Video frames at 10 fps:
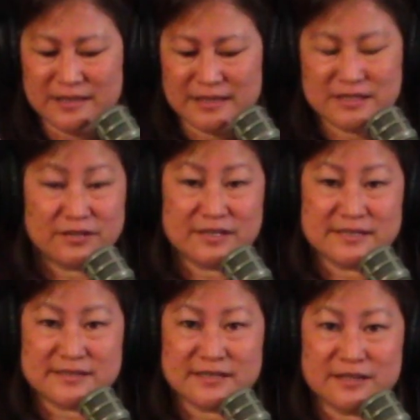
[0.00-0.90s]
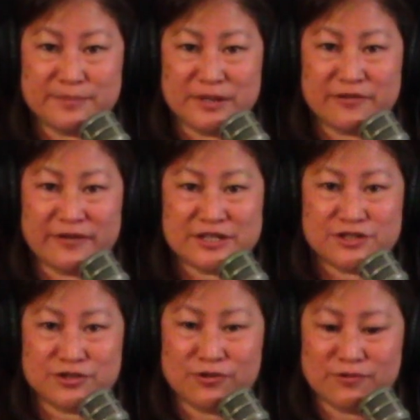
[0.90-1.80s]
So this is going to be a great
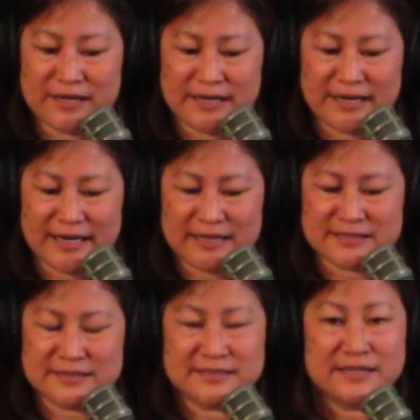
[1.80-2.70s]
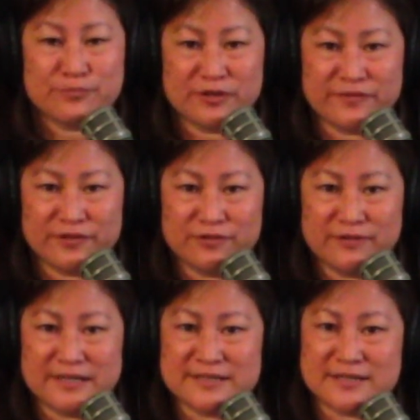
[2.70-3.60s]
show. I had a sneak
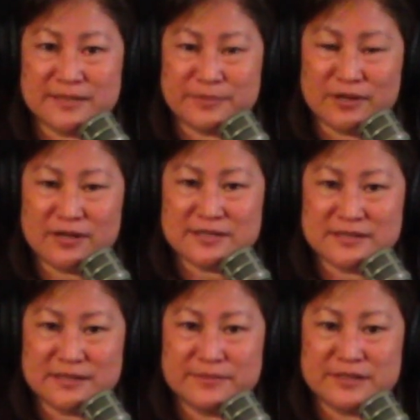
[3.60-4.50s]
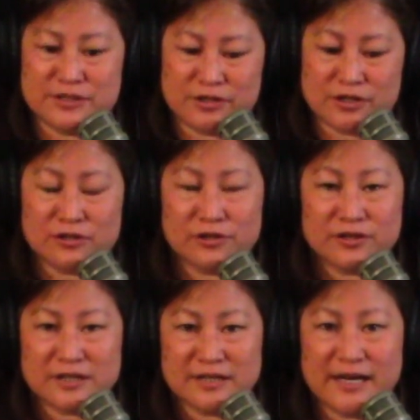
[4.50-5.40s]
preview, and it's going to be awesome. You're going to
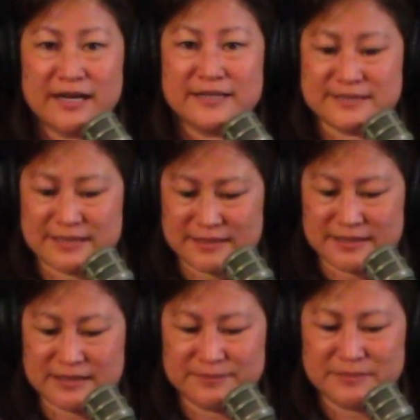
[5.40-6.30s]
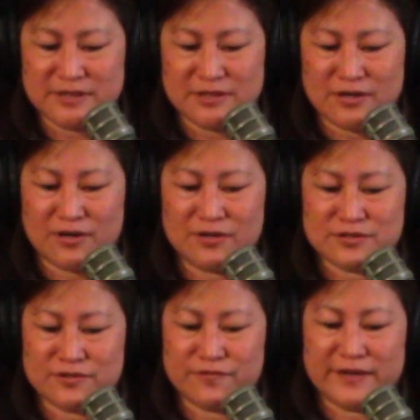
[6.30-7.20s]
learn a lot and
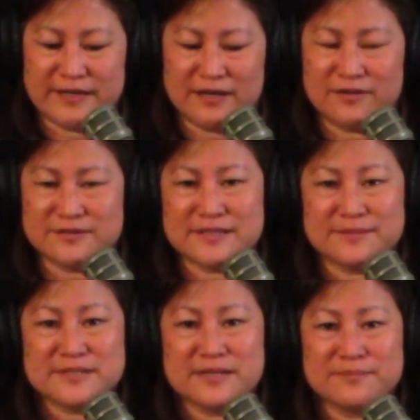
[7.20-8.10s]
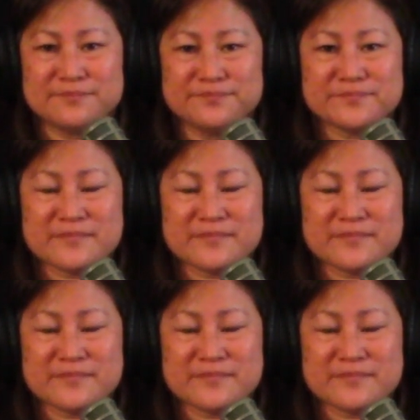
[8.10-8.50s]
also find out some